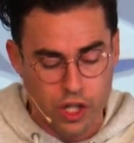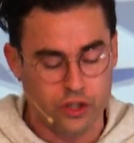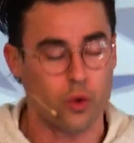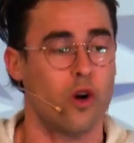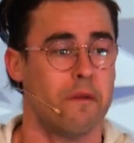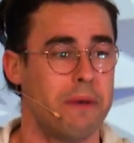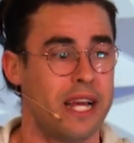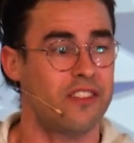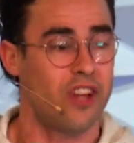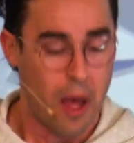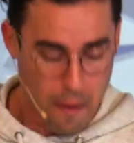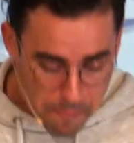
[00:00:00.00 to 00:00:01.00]

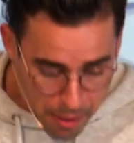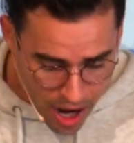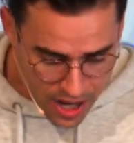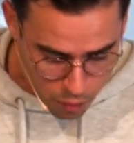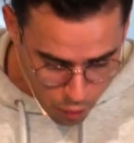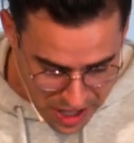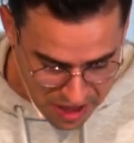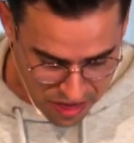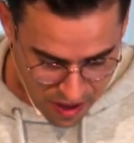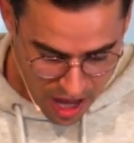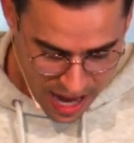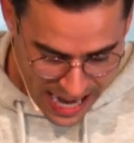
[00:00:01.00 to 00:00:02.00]
adornment, but
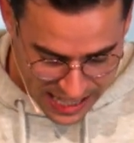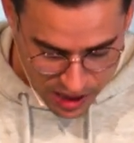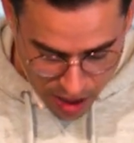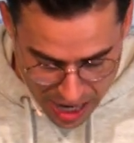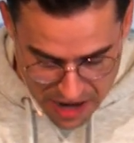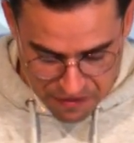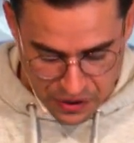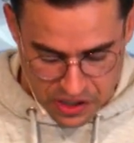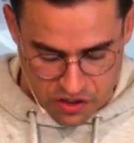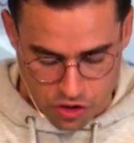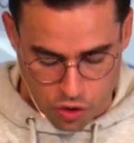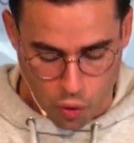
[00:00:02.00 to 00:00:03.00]
with a life that
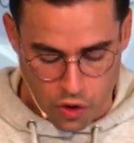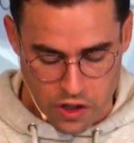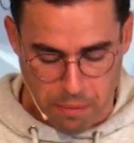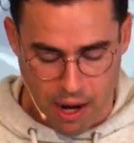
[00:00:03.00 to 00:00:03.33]
is adorned